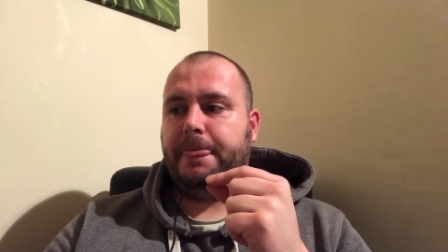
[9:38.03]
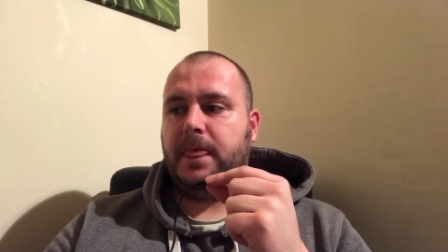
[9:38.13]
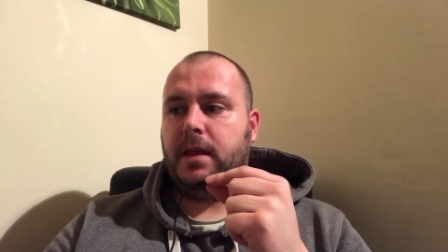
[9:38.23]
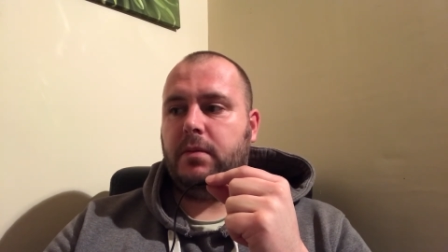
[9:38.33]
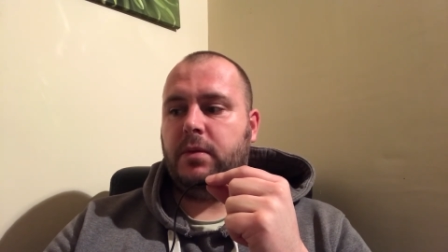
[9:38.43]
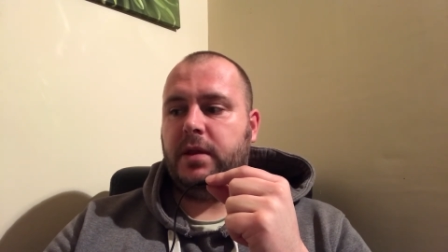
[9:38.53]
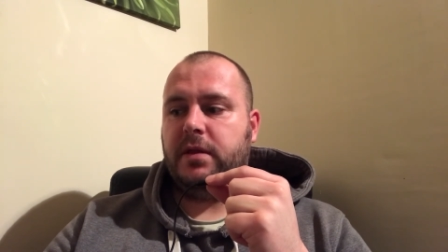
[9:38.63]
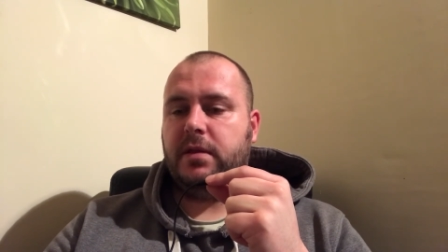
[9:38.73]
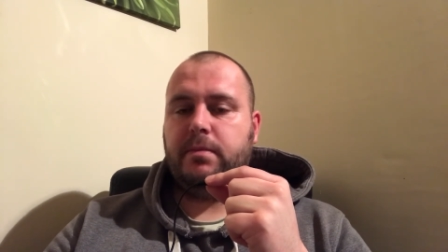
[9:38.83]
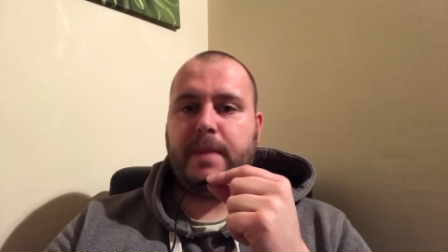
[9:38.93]
with
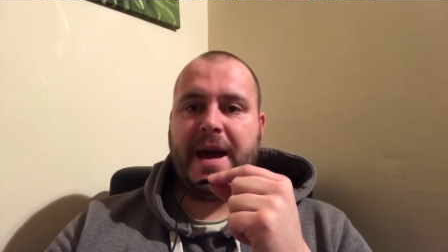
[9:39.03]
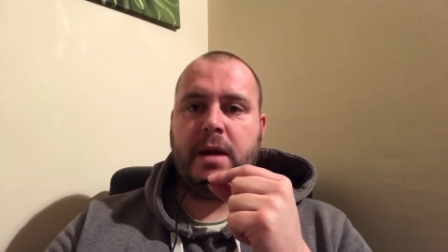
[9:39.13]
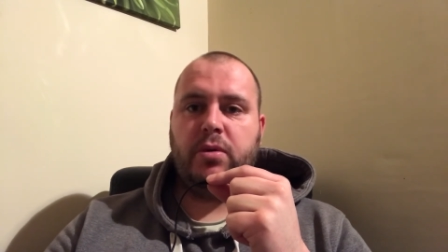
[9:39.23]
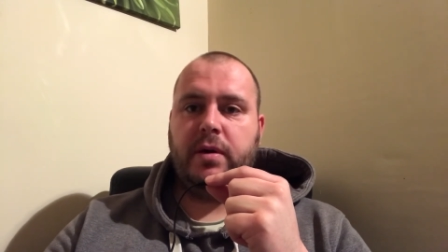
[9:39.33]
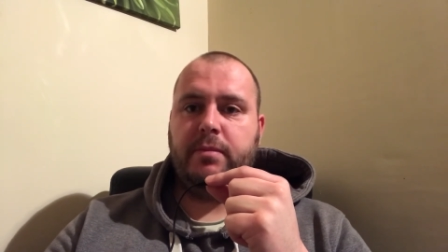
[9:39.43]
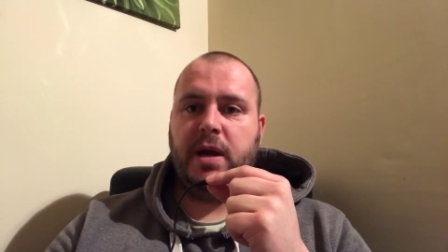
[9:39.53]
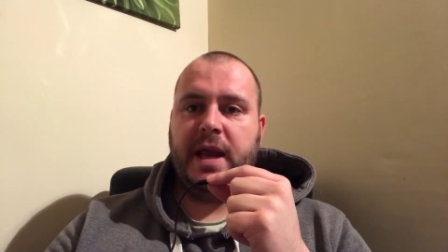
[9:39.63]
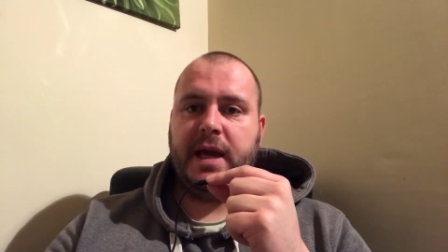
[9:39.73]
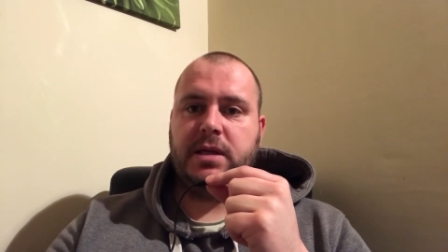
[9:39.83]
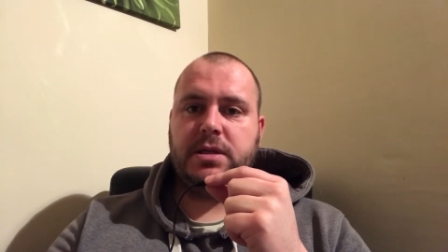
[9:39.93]
power in my
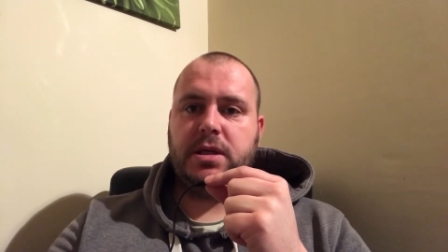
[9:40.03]
legs.